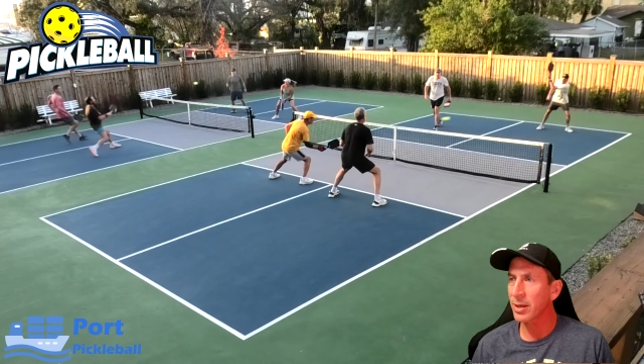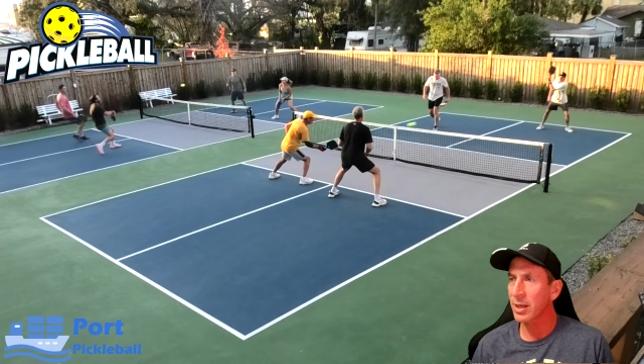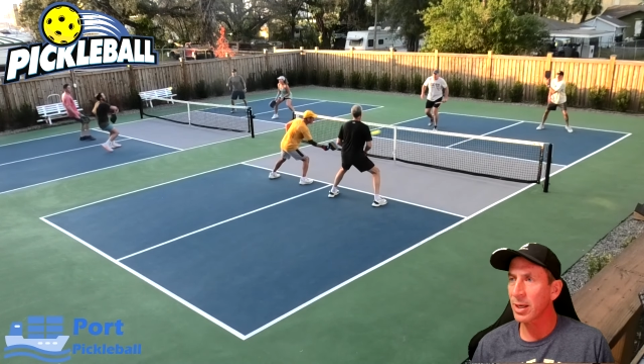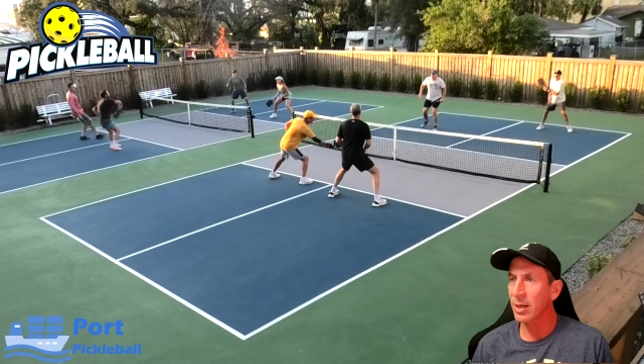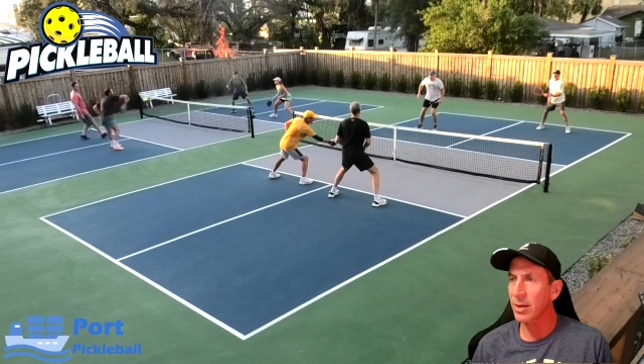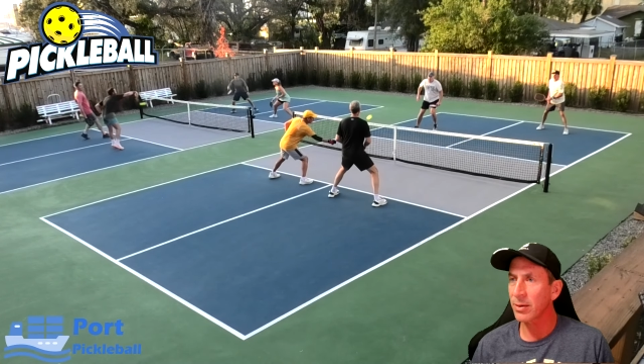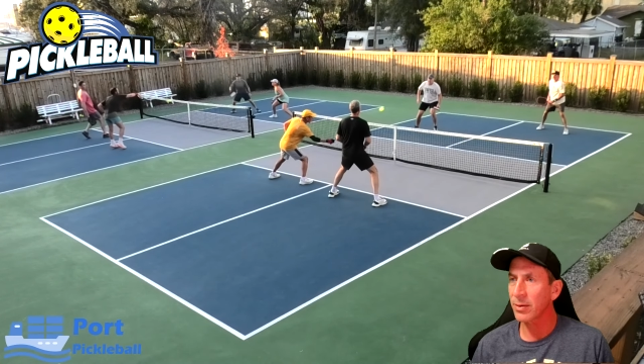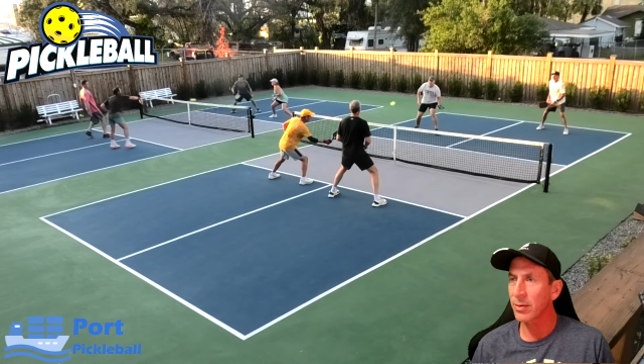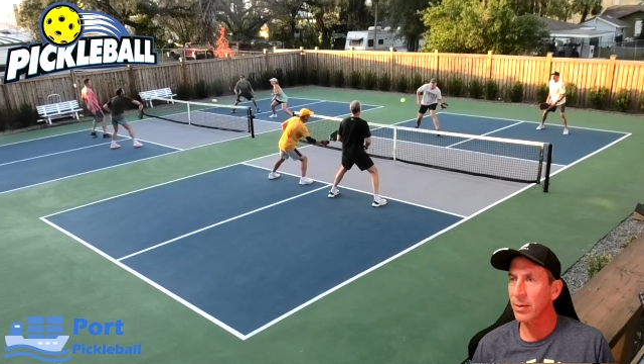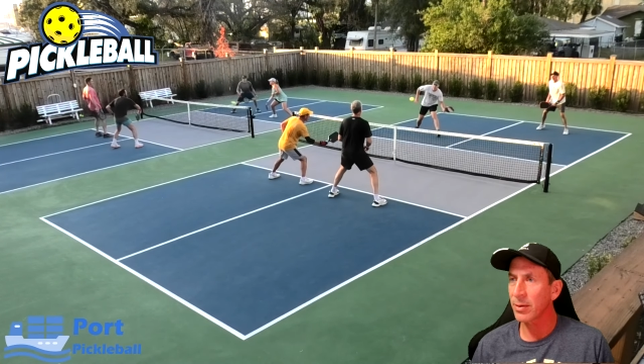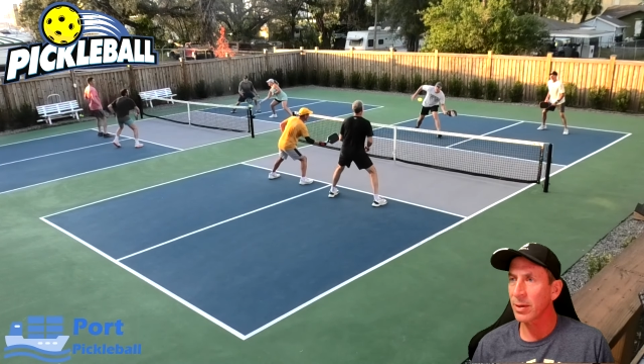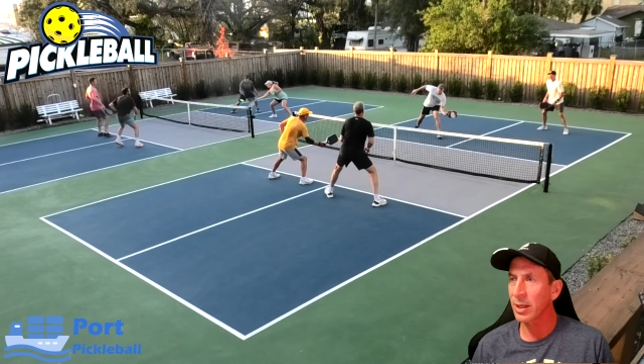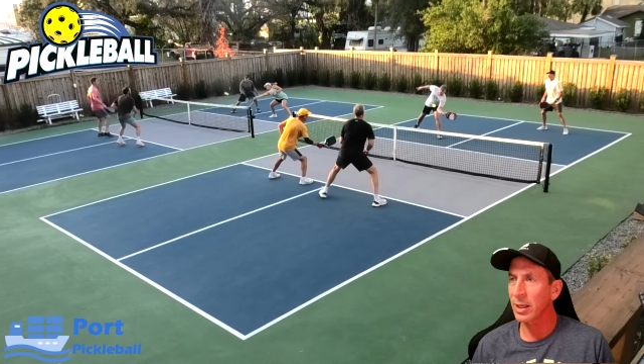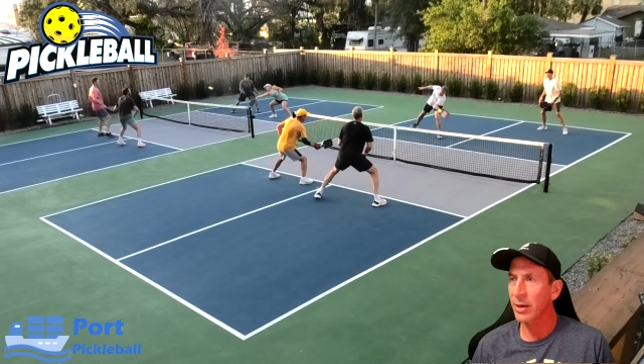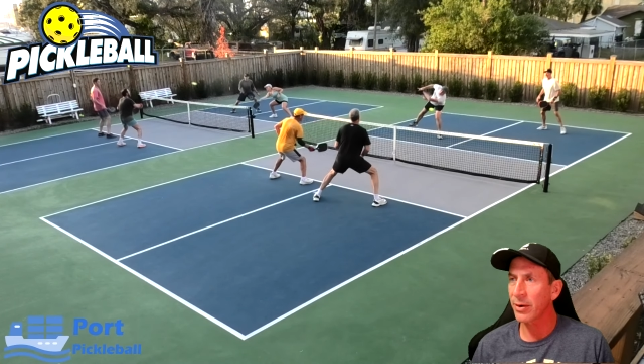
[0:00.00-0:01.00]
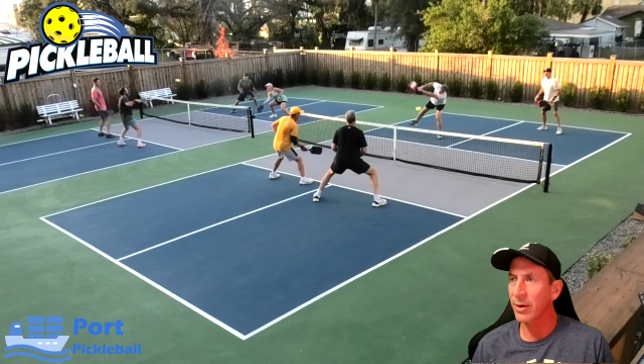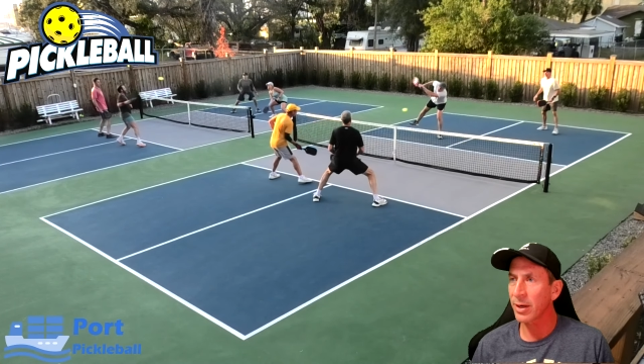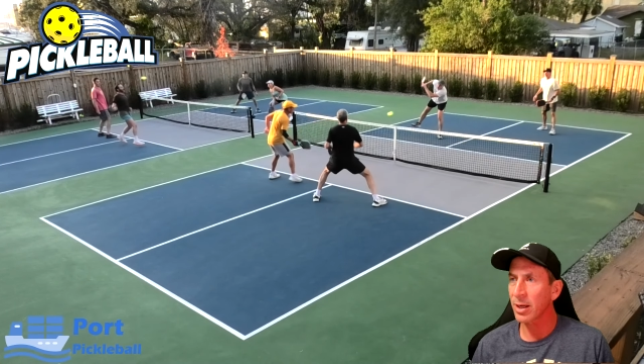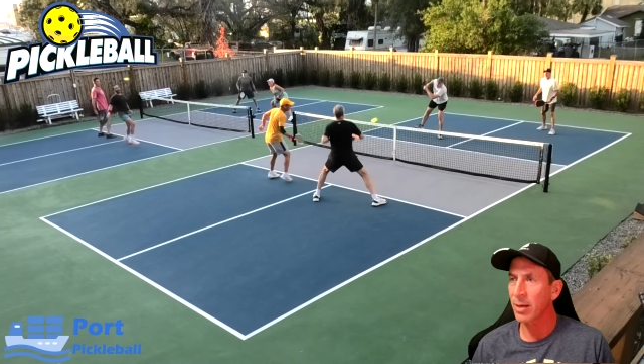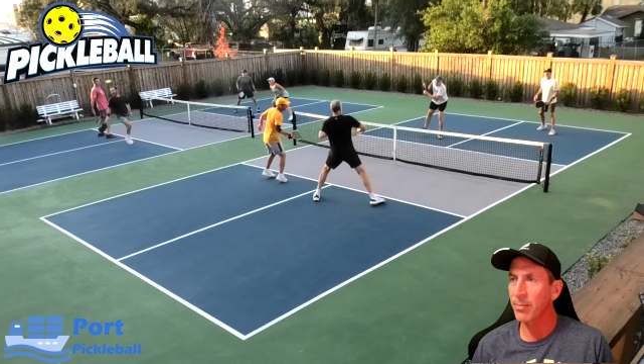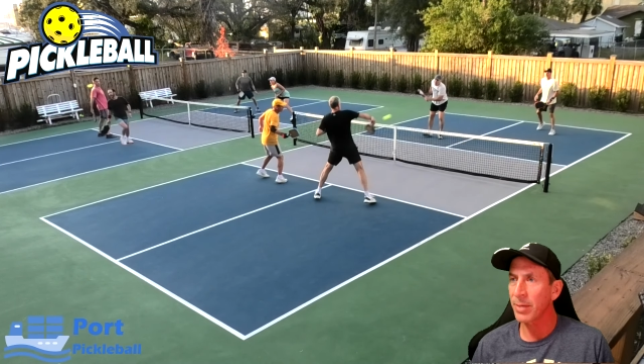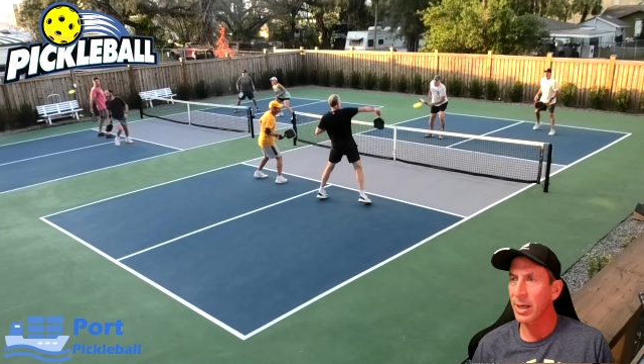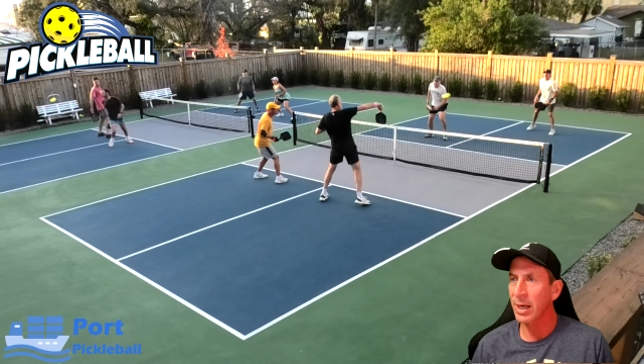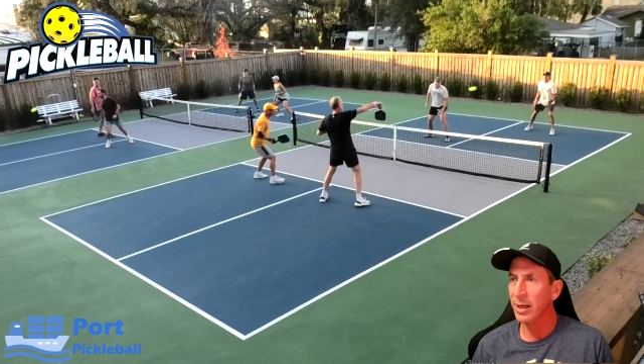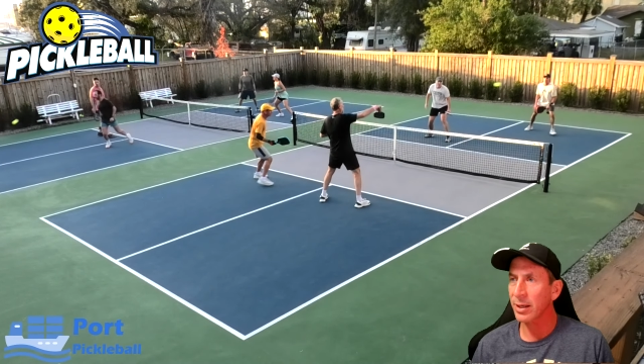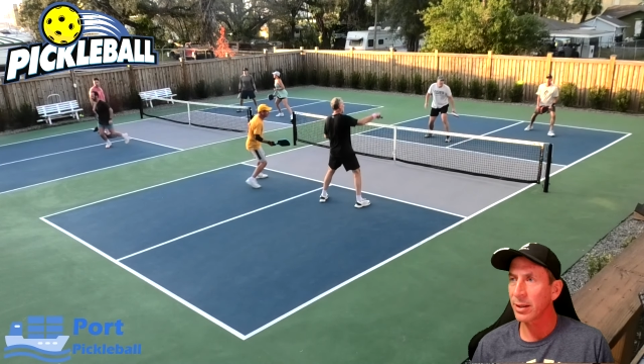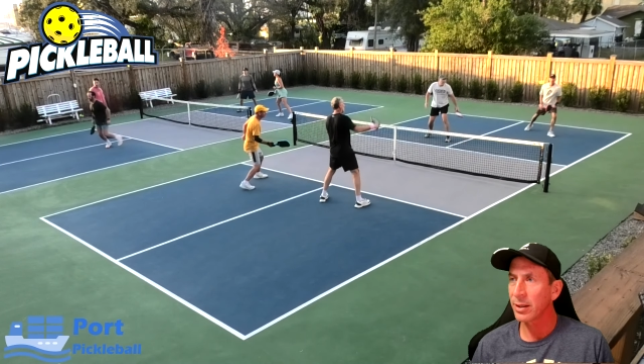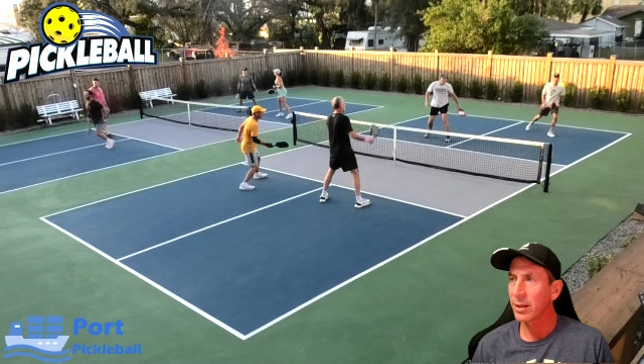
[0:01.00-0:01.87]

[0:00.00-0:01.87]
Ken allowed it to come back.